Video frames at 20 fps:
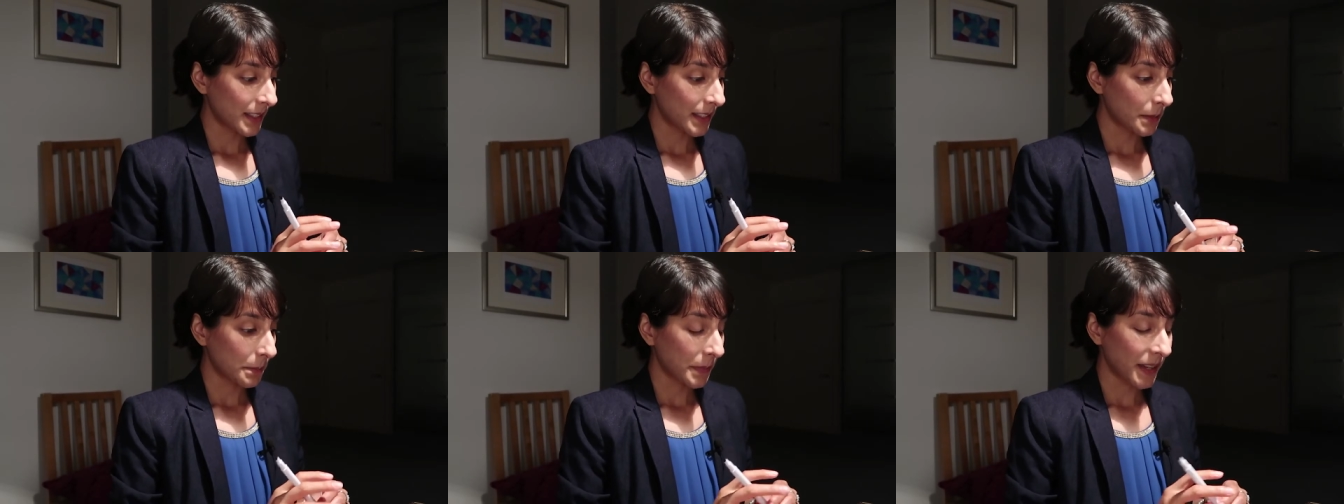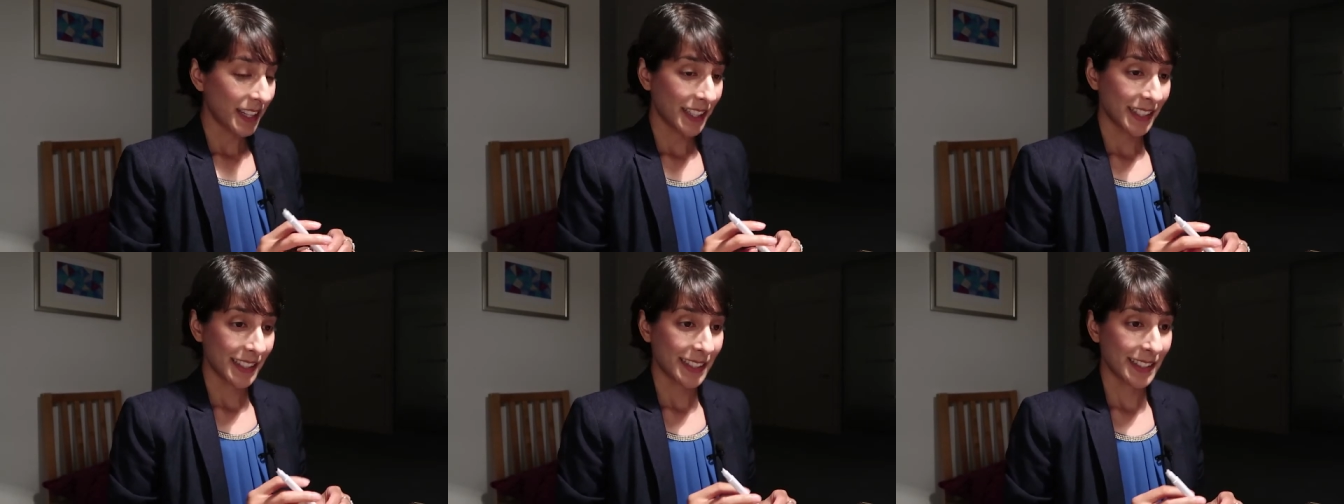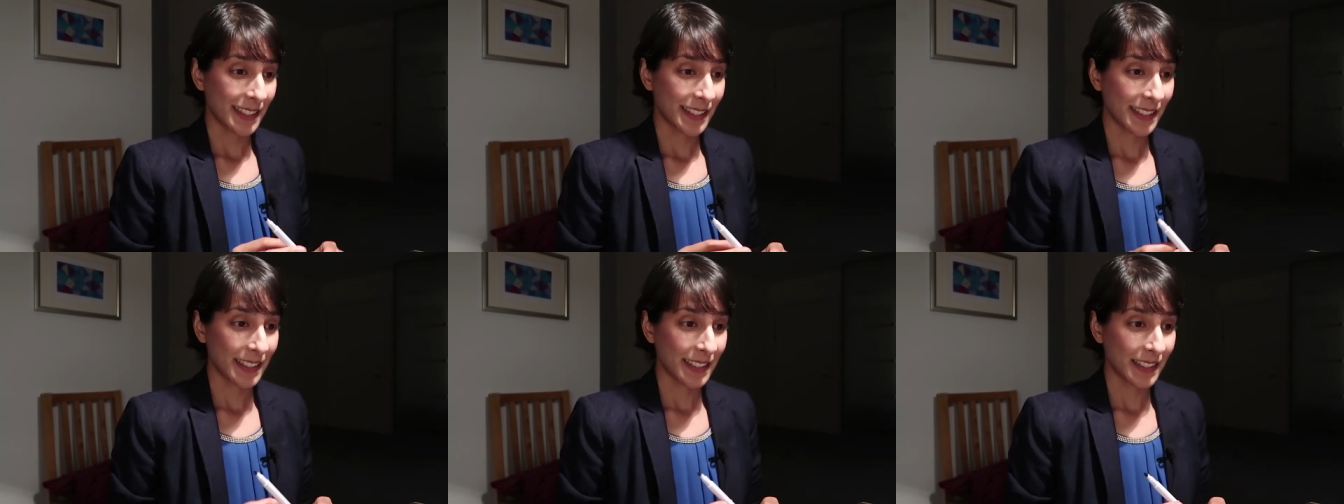and
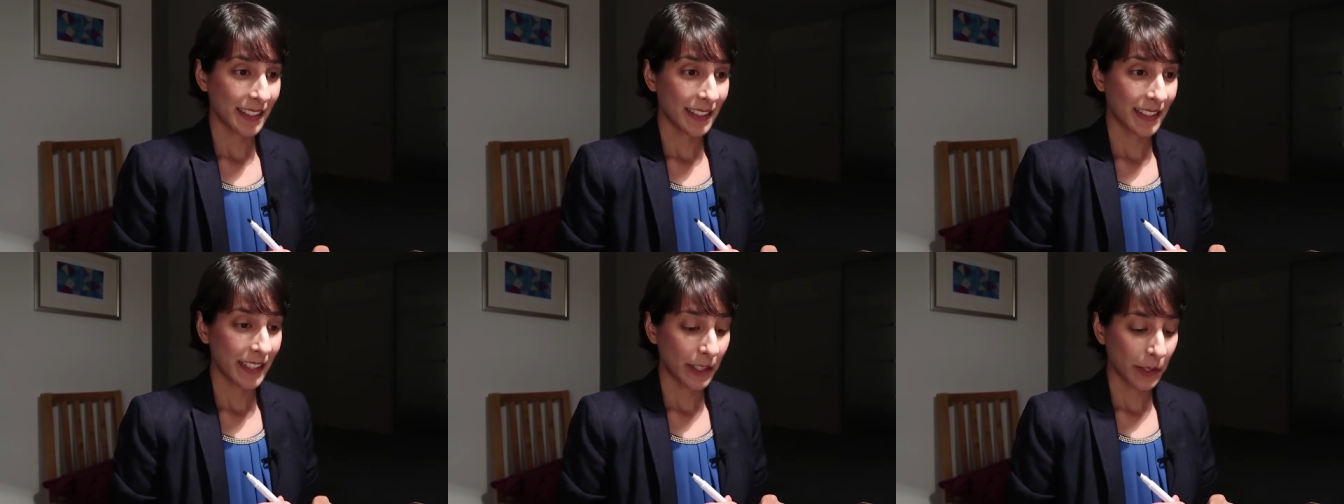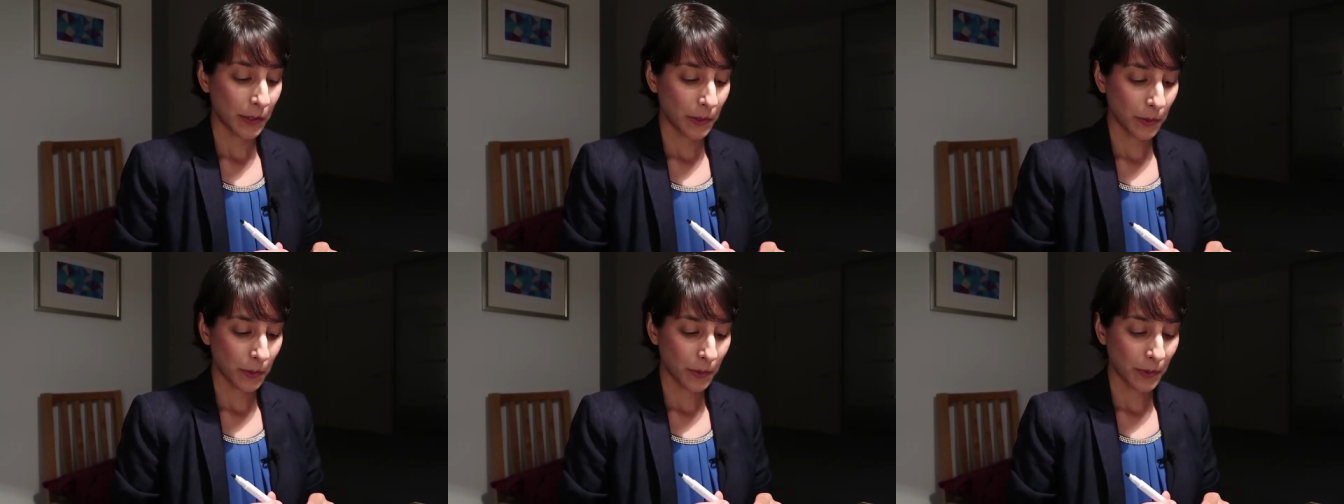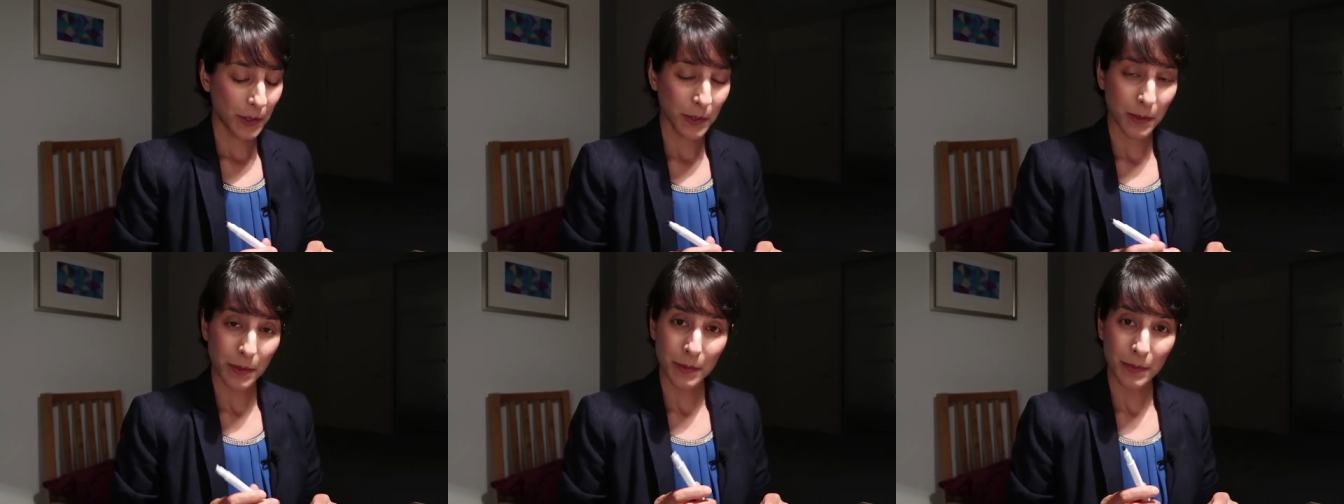space, Leo.
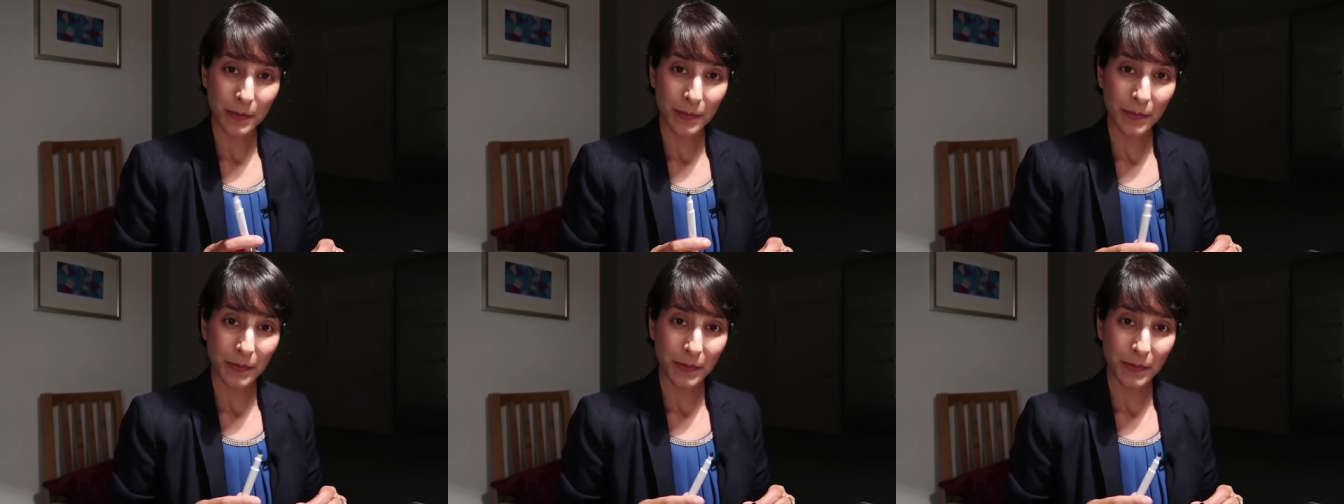We're,